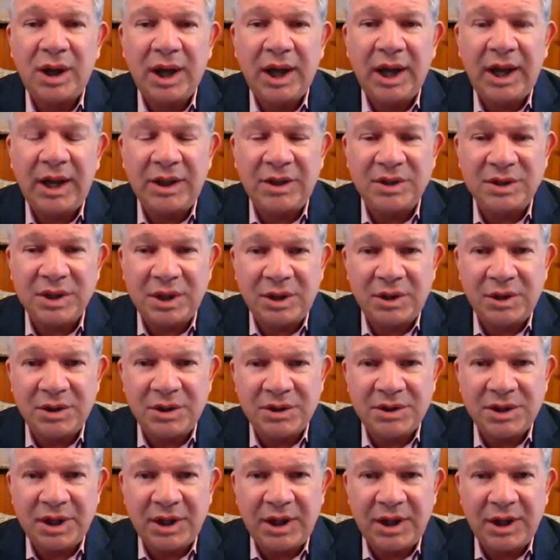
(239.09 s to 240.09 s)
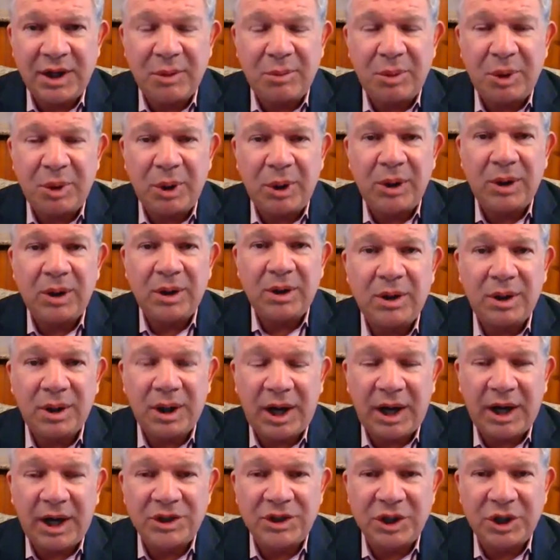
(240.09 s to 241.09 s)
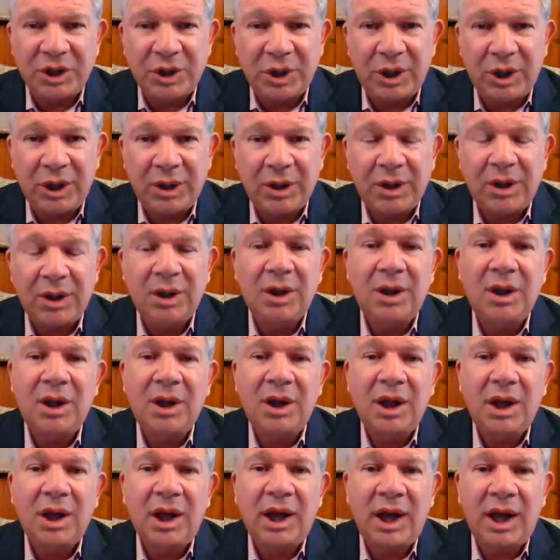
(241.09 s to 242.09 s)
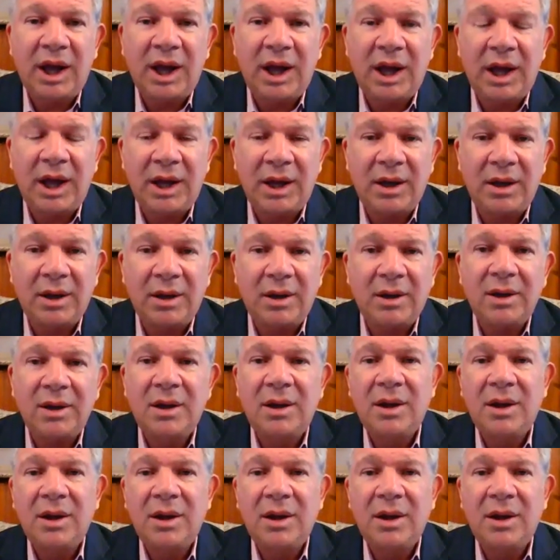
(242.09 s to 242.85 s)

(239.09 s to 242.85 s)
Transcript: and it's understandable, logical, and